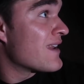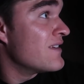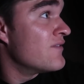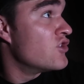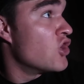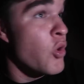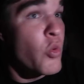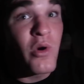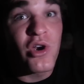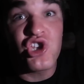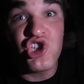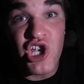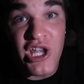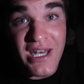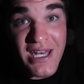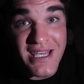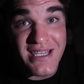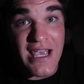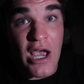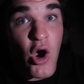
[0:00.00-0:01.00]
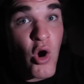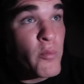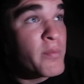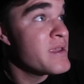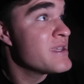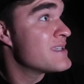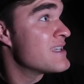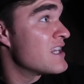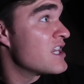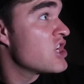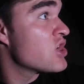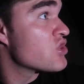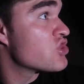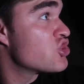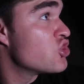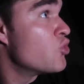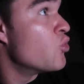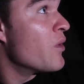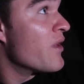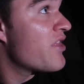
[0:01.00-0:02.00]
I don't even know where Jaden is. I hope he's in here
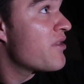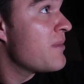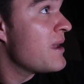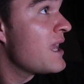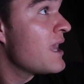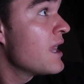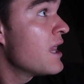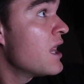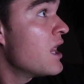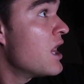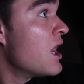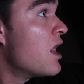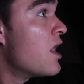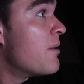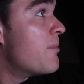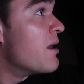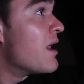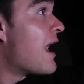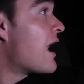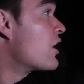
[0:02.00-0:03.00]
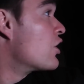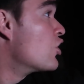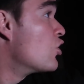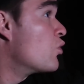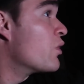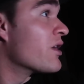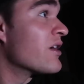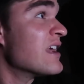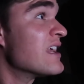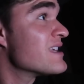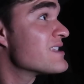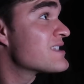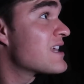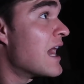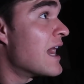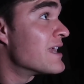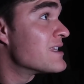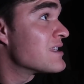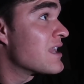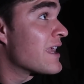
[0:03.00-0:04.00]
too with me, but I don't know where he is,
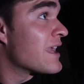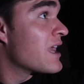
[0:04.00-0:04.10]
guys.